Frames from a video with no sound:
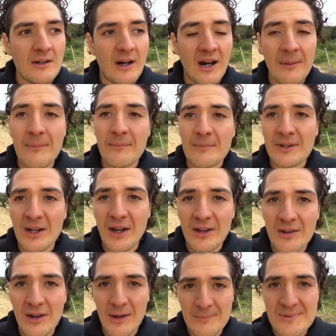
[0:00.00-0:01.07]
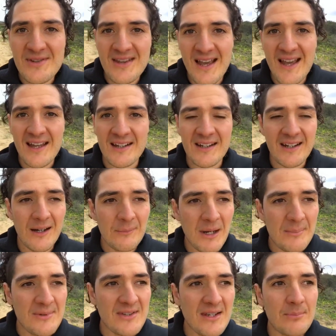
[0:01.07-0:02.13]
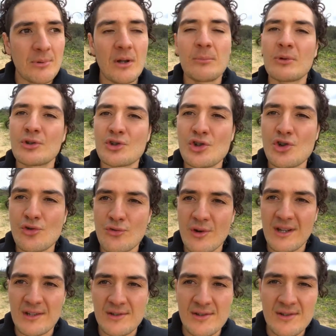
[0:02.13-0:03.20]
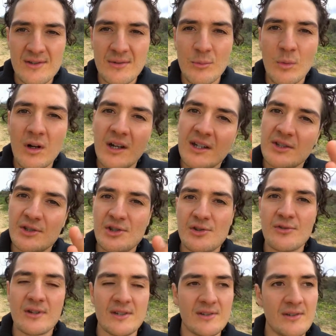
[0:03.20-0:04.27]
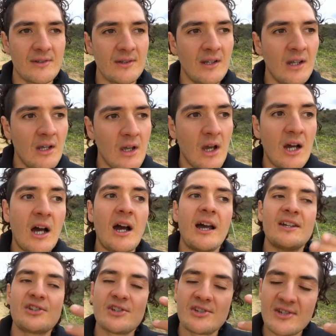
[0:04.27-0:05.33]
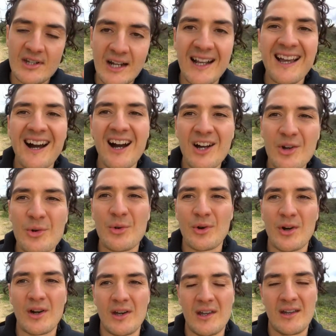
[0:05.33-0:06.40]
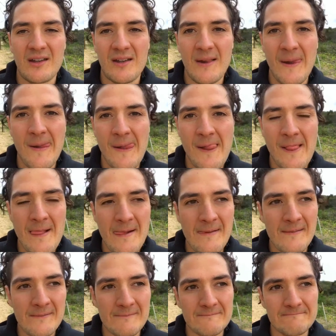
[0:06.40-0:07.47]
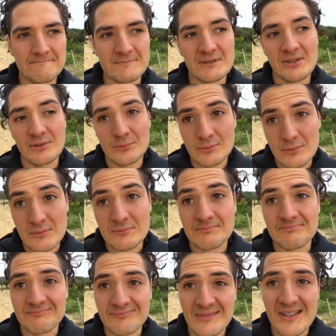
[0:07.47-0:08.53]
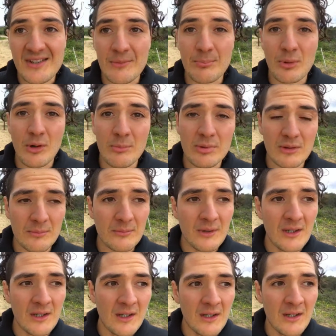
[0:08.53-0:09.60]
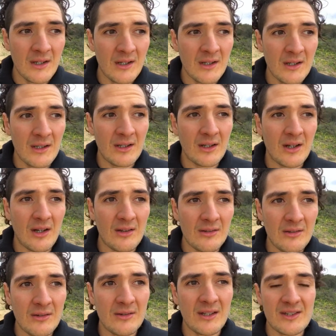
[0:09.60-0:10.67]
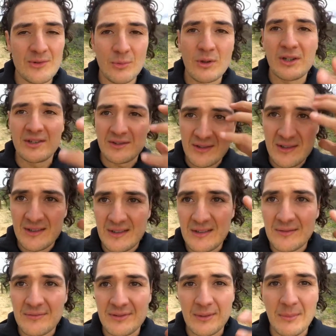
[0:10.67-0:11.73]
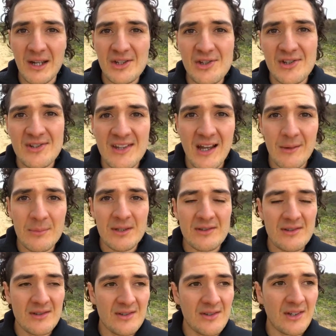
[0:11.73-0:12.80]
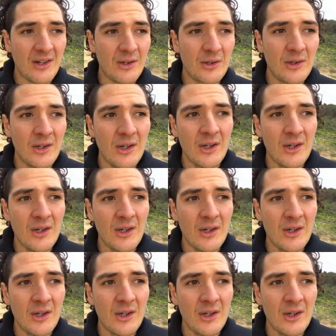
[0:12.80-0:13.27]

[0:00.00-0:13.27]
I'm sad and I'm upset, but I'm not stressed. Why are you stressed? And she said, I can't cry. So, well, it's a problem, that's why the inflammation's coming. So